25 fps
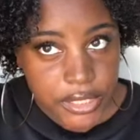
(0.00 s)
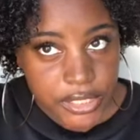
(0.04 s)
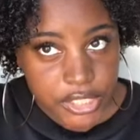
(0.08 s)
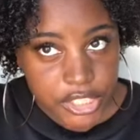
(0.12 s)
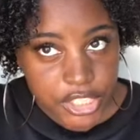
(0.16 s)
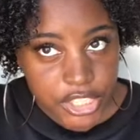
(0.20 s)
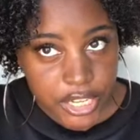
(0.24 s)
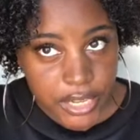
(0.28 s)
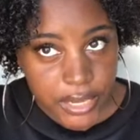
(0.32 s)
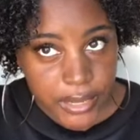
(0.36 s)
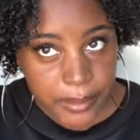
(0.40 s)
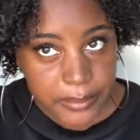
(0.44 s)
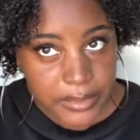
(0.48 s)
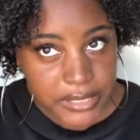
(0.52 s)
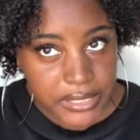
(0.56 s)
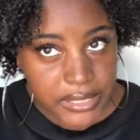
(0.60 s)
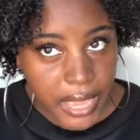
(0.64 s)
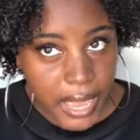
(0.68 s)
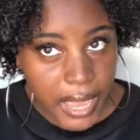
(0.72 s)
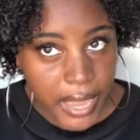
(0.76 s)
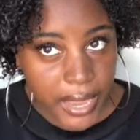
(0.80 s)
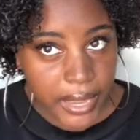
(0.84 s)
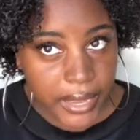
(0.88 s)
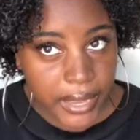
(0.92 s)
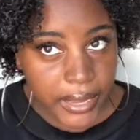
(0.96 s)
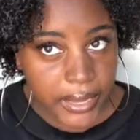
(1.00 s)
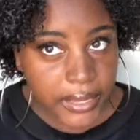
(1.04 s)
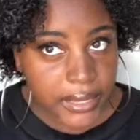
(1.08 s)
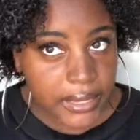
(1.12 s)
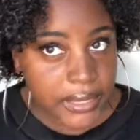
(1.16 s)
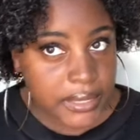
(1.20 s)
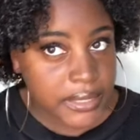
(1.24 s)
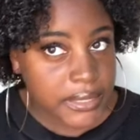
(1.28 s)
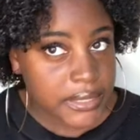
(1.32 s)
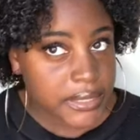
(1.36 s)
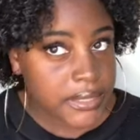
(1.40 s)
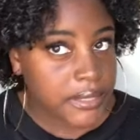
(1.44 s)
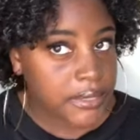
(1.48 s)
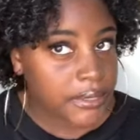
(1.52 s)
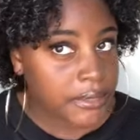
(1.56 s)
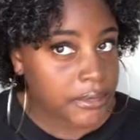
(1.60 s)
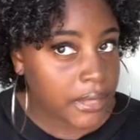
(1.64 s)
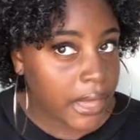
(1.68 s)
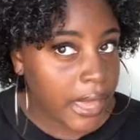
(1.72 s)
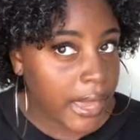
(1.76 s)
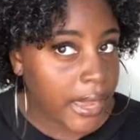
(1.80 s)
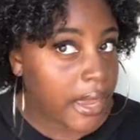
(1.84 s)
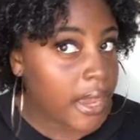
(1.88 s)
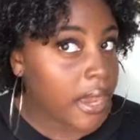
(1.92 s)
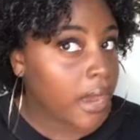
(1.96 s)
Jam side is still
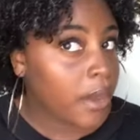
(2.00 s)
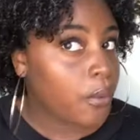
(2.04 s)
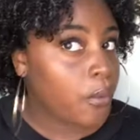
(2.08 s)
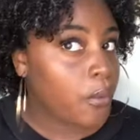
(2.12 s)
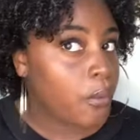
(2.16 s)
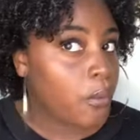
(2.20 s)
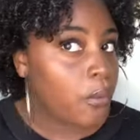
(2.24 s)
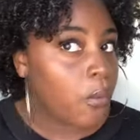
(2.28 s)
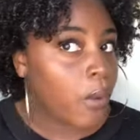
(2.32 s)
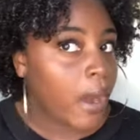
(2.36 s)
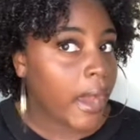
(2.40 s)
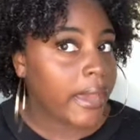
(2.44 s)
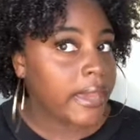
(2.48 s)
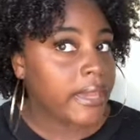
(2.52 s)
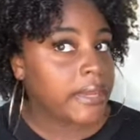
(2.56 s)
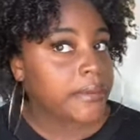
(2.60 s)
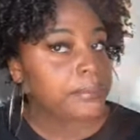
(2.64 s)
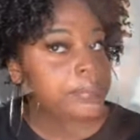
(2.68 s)
like white.